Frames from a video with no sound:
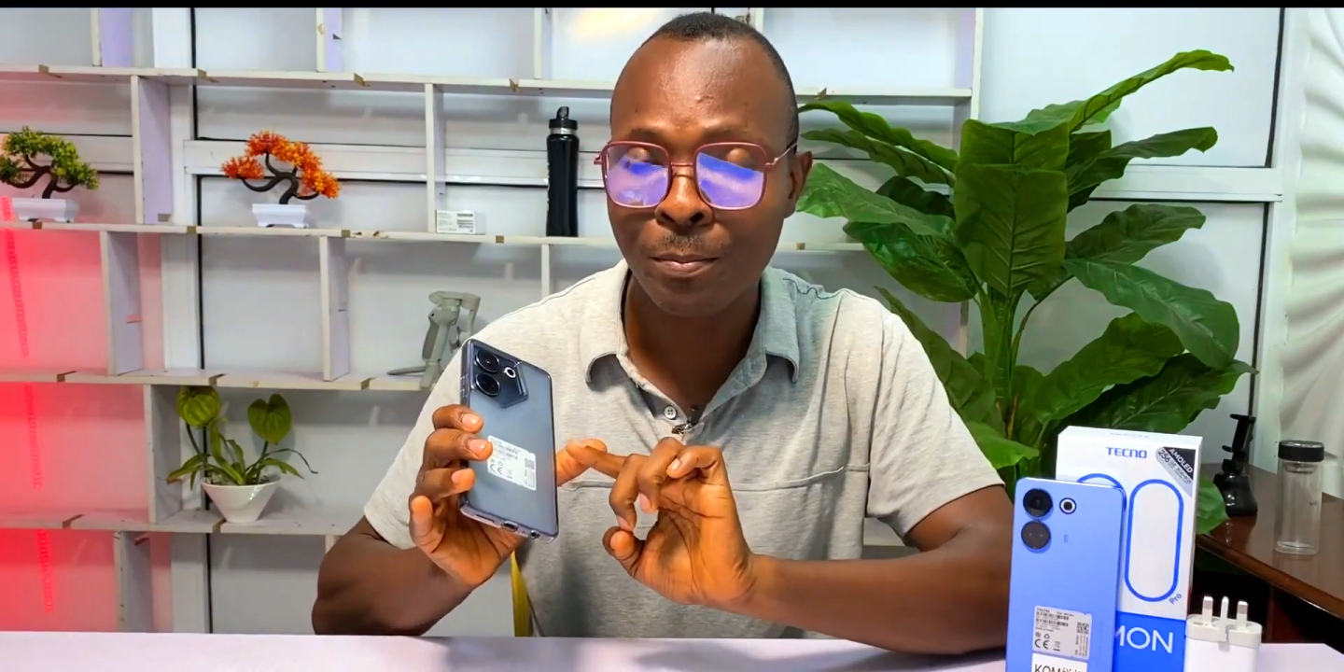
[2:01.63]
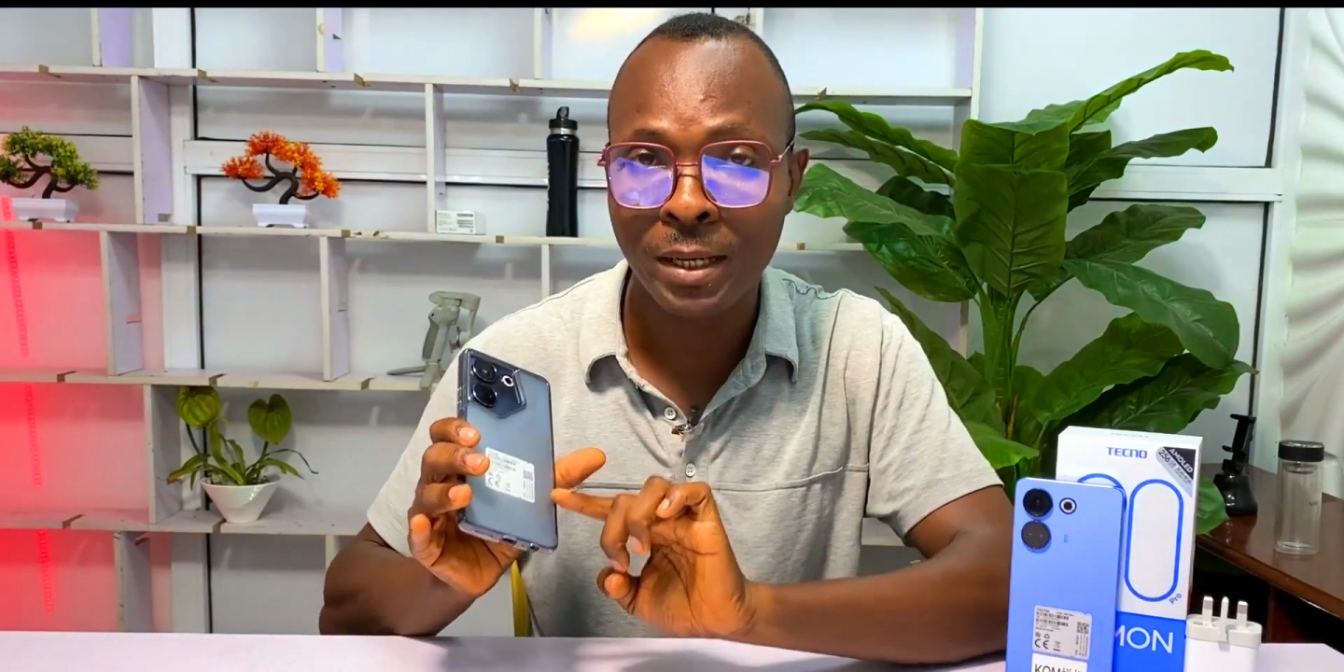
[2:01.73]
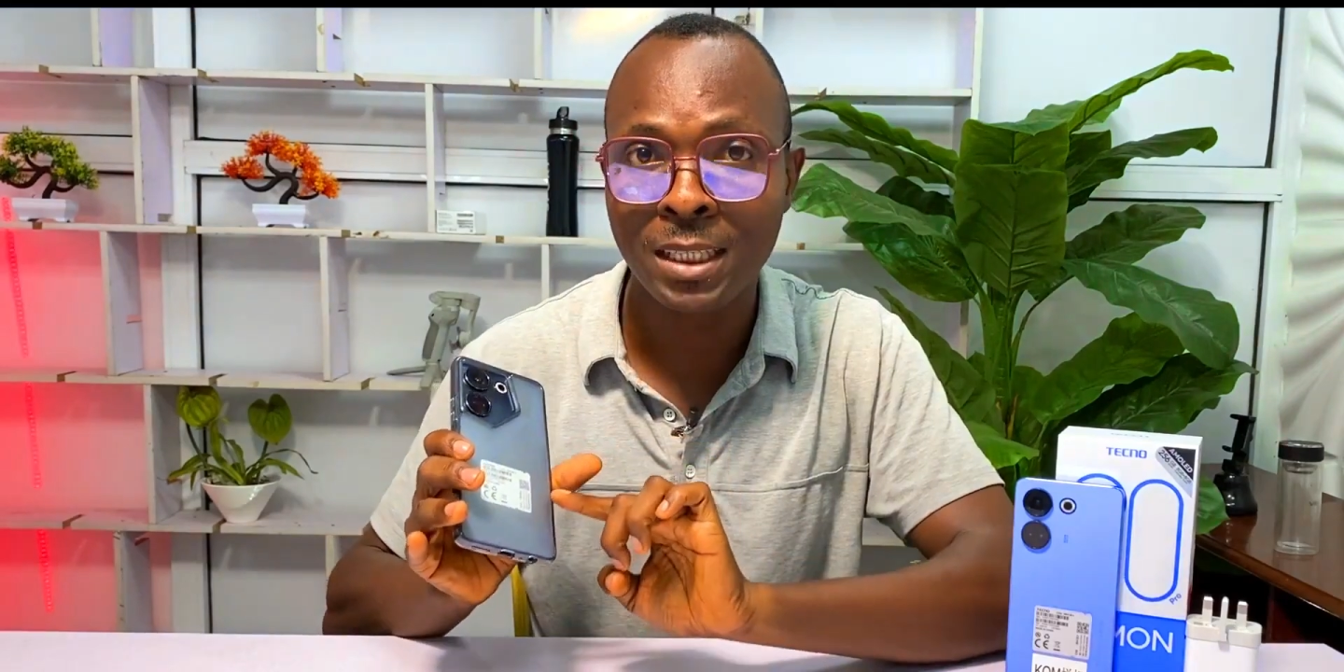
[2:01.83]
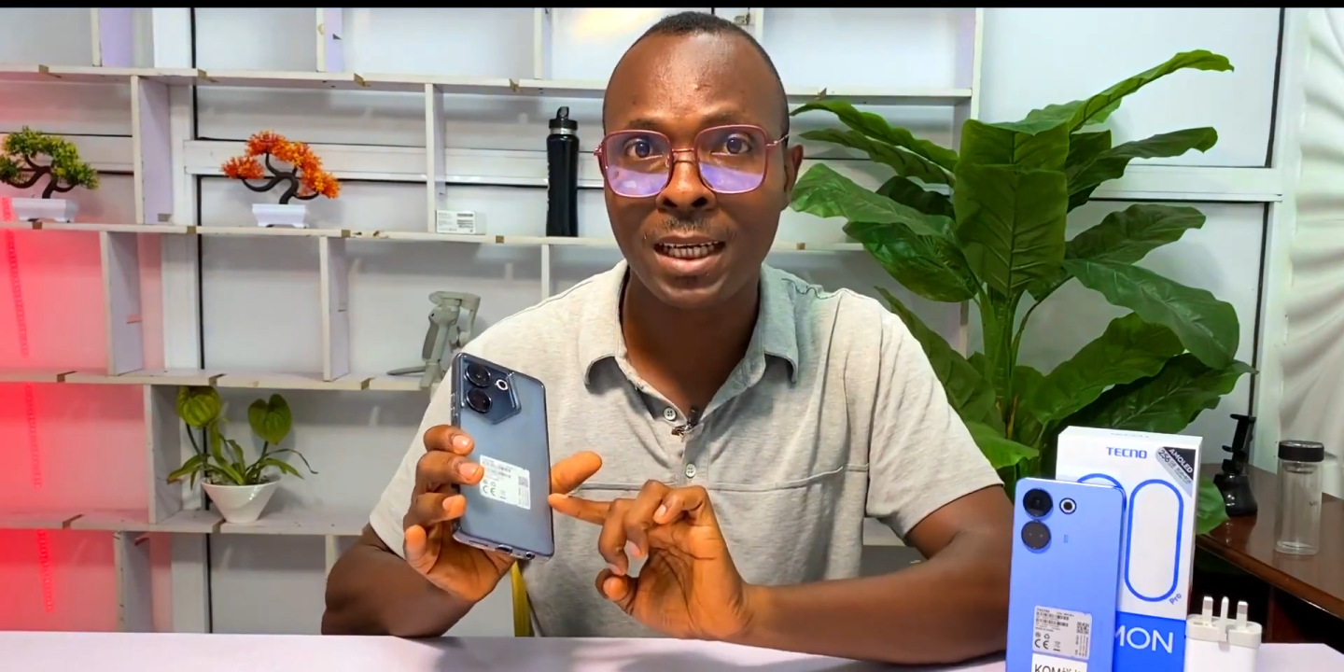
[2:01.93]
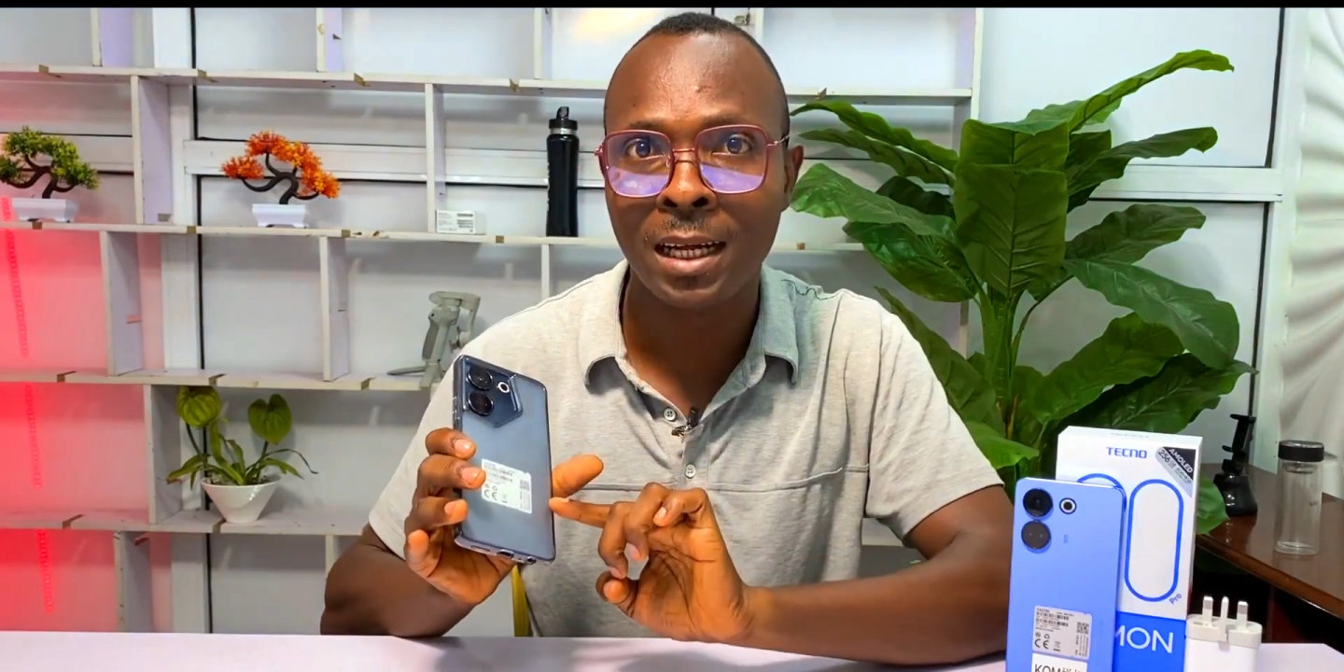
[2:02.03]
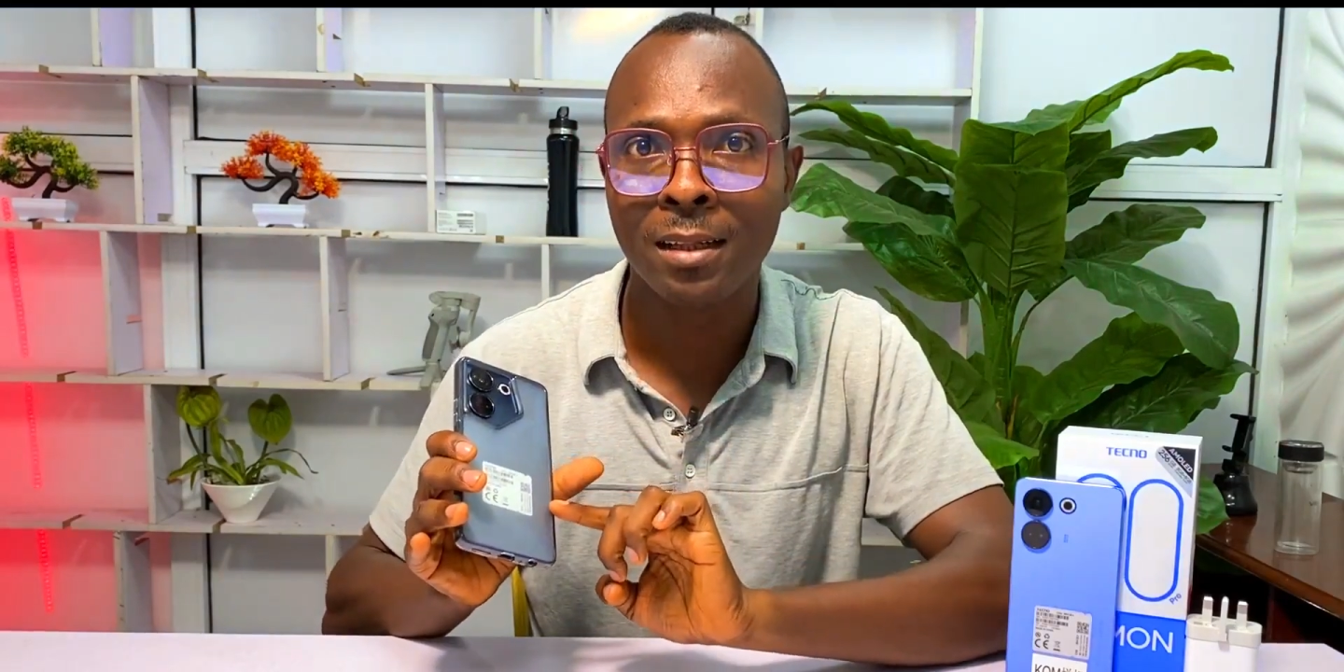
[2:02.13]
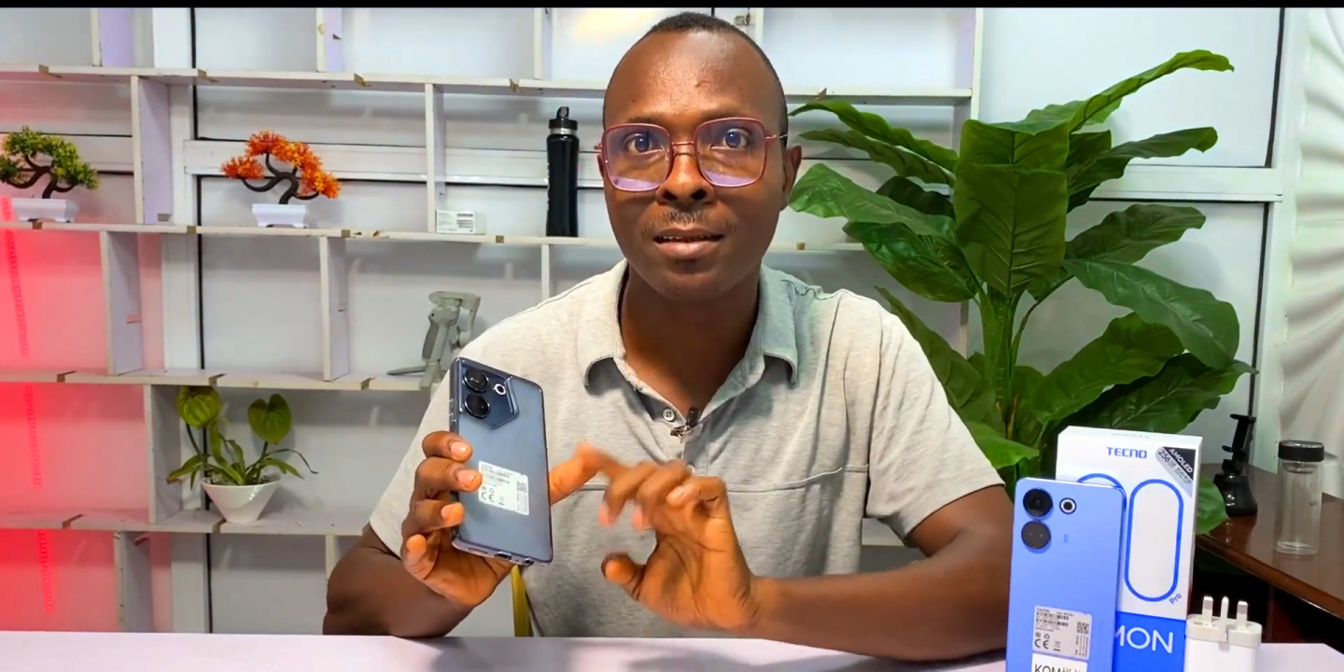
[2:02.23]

special,